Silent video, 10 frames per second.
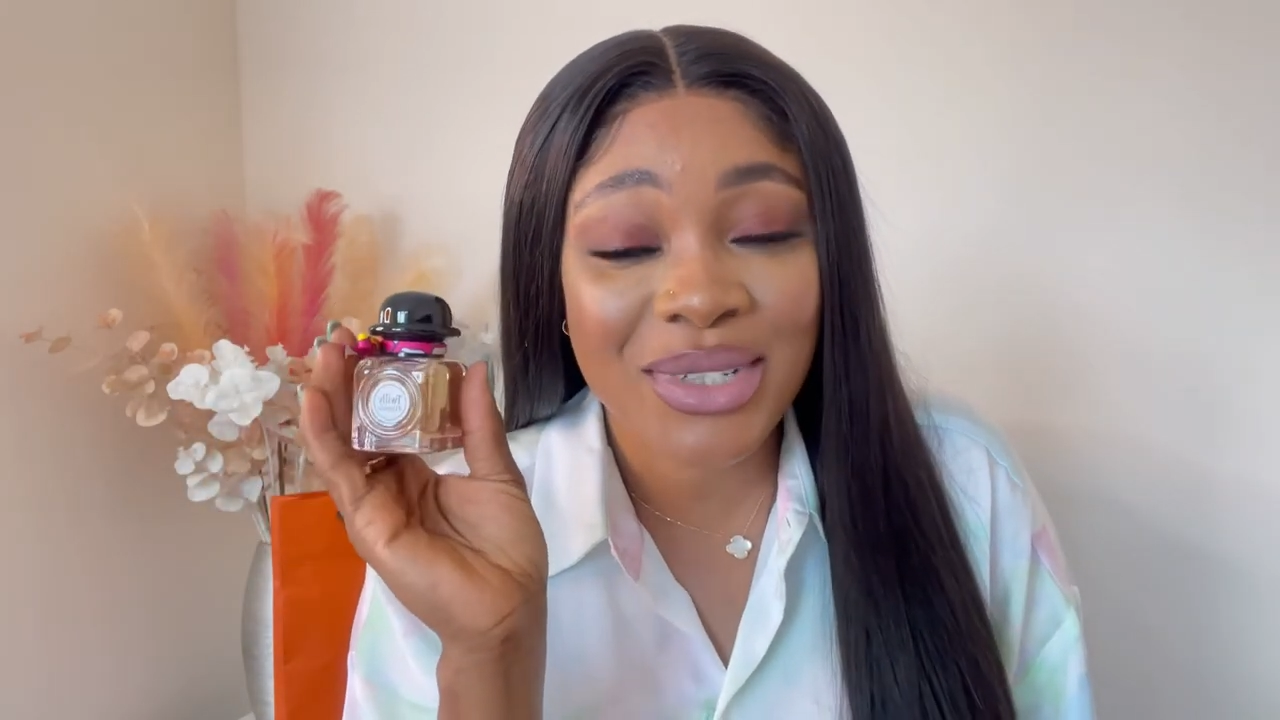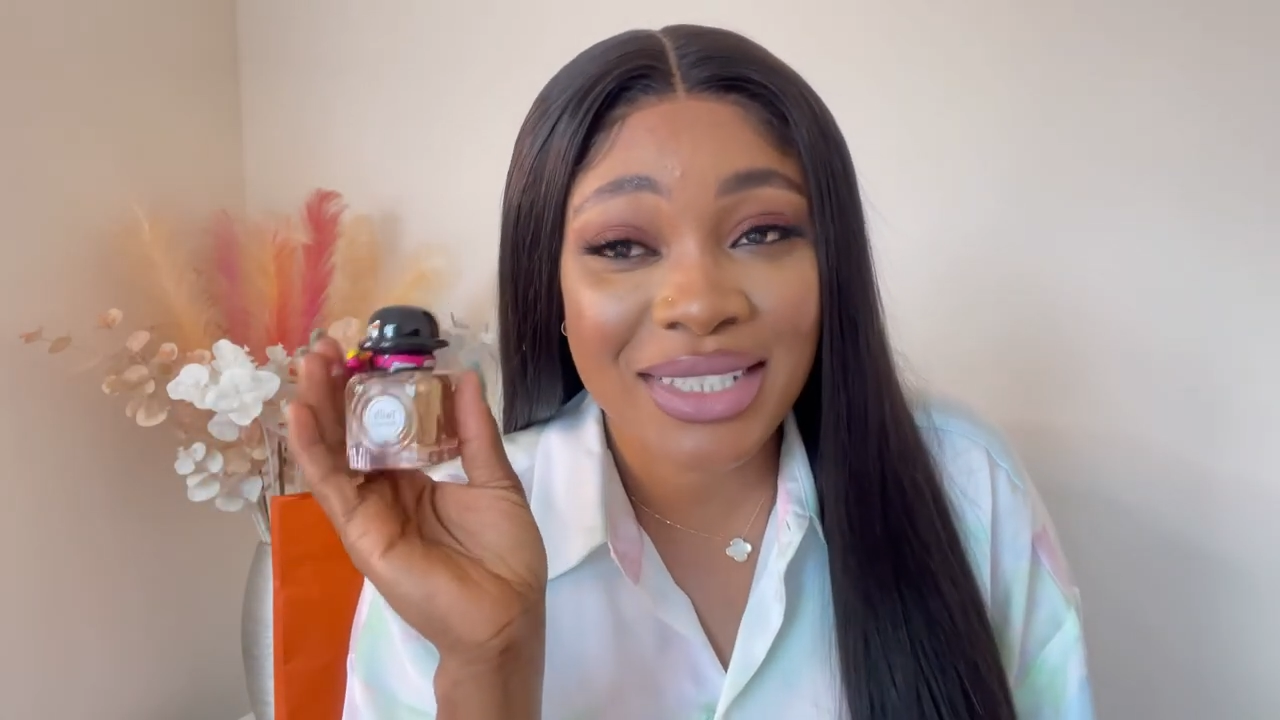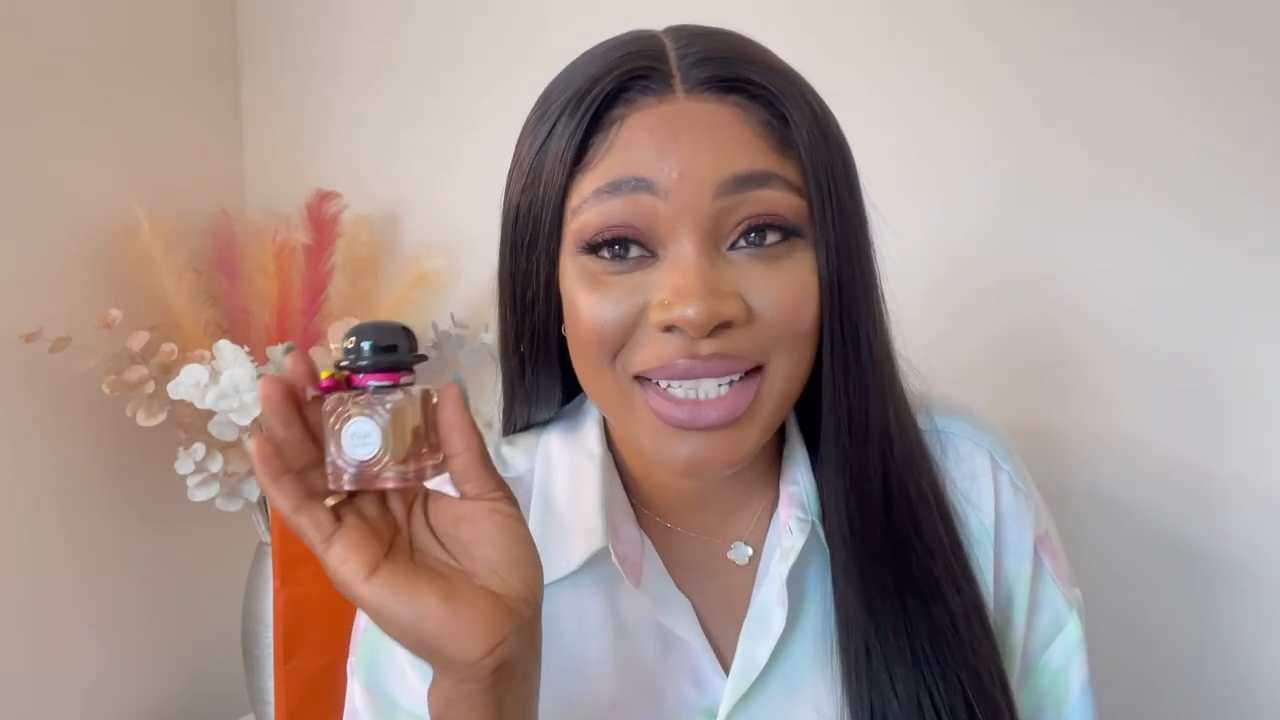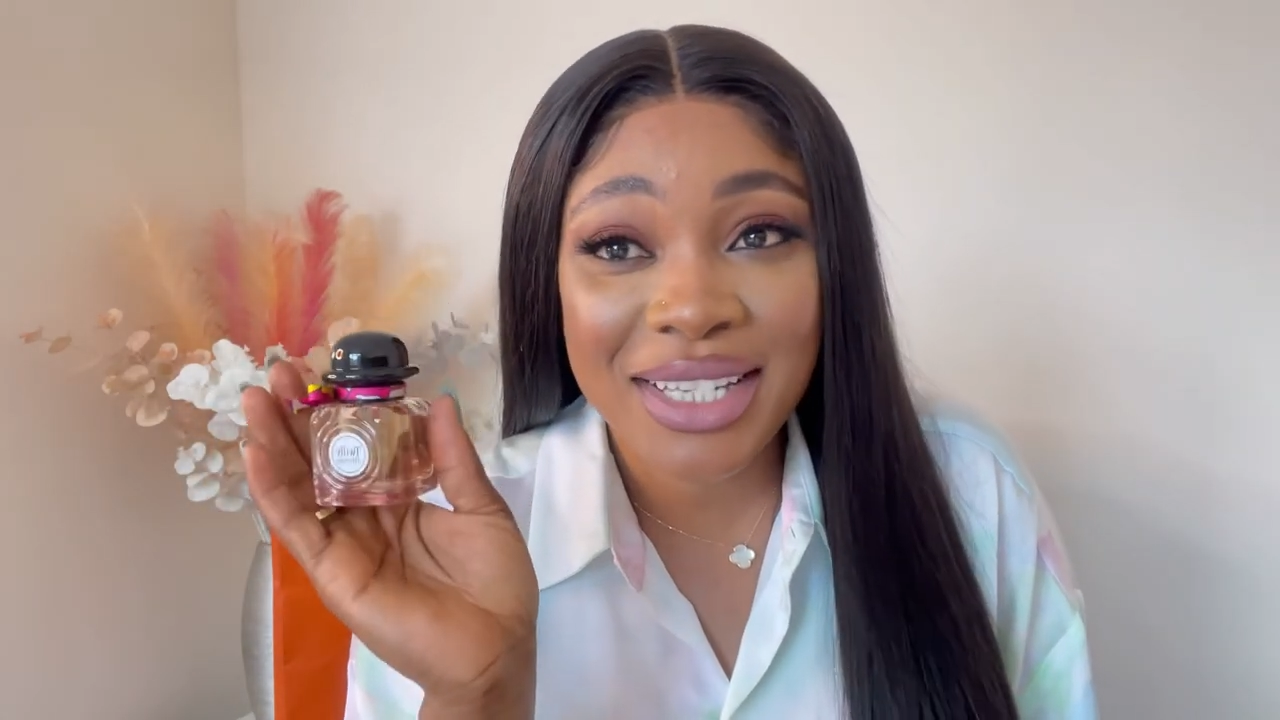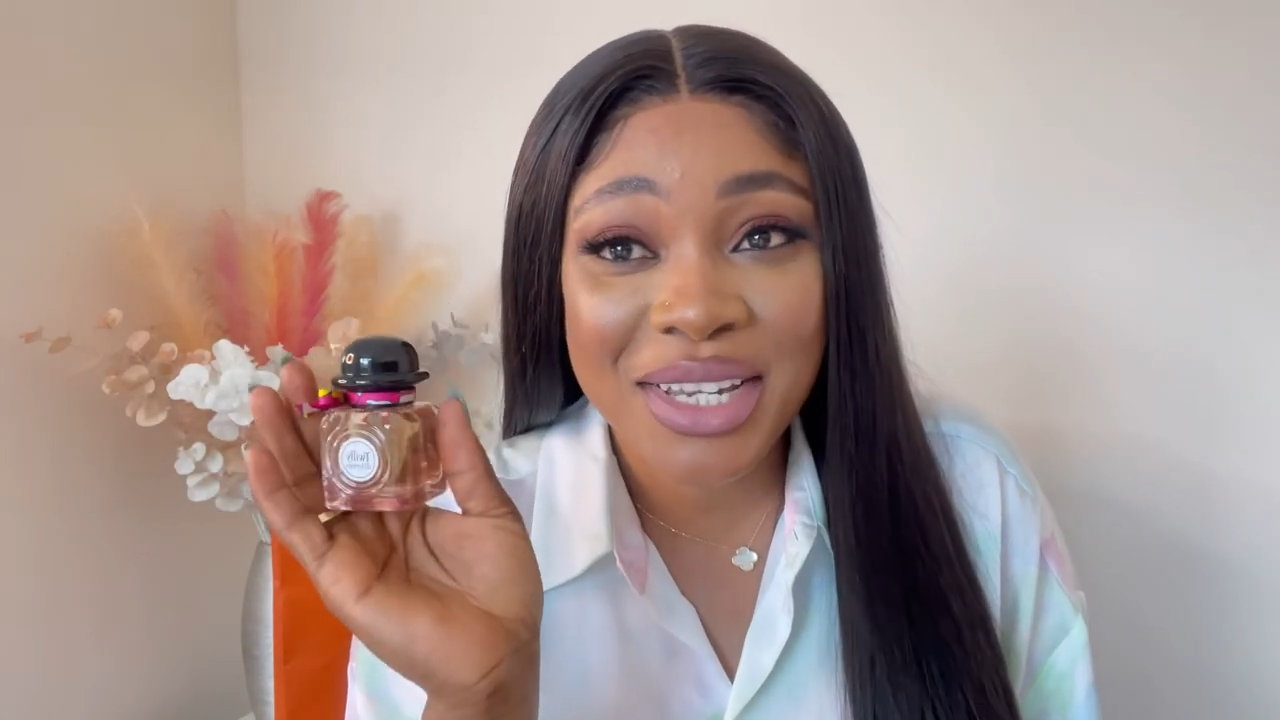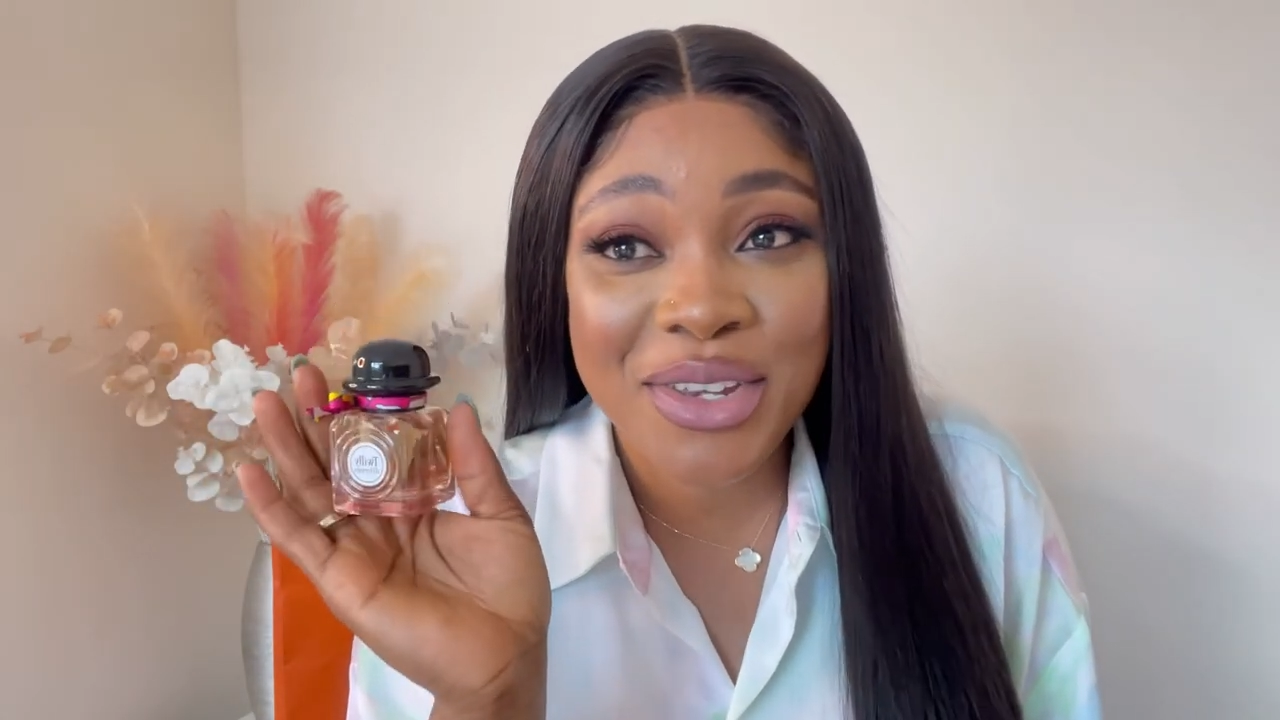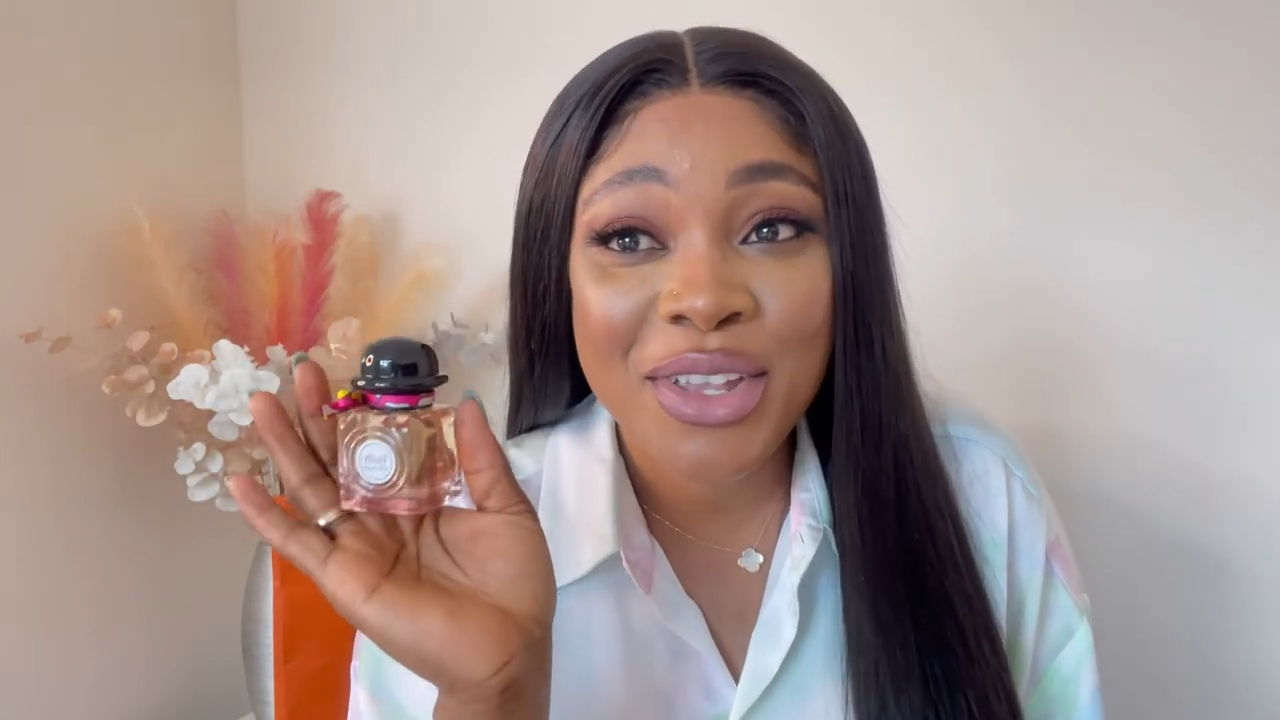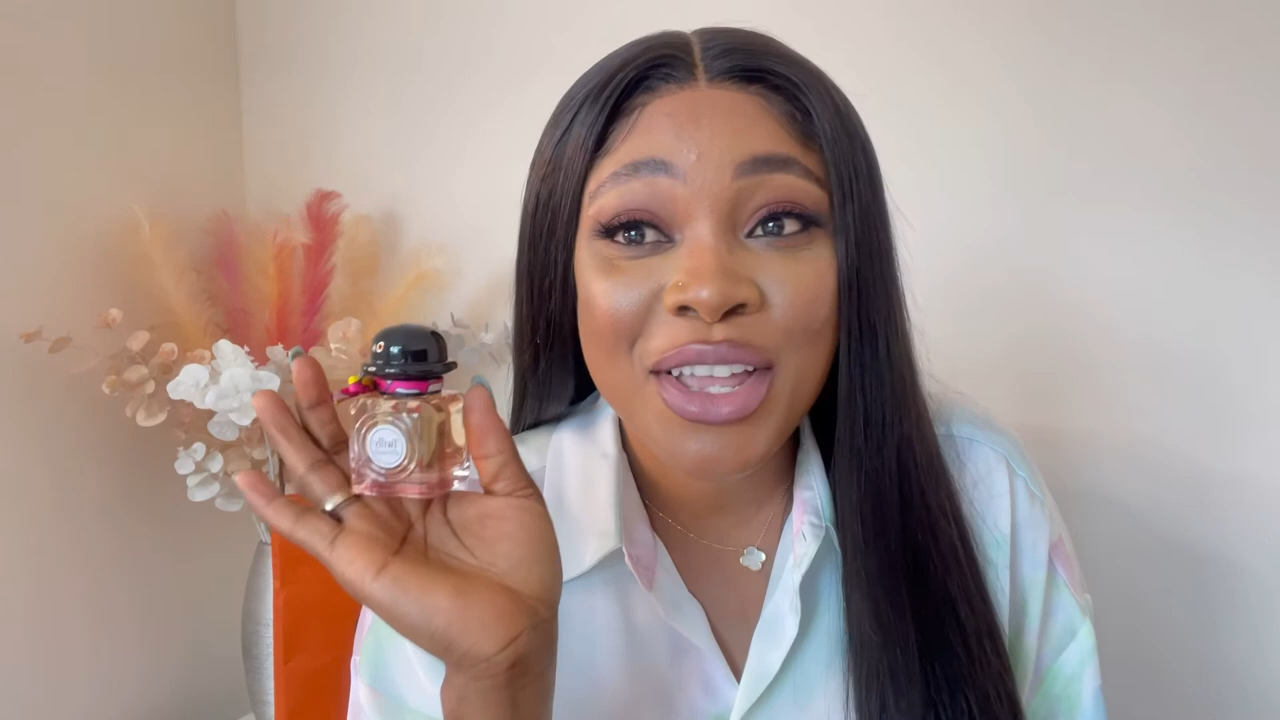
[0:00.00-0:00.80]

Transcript: telling you,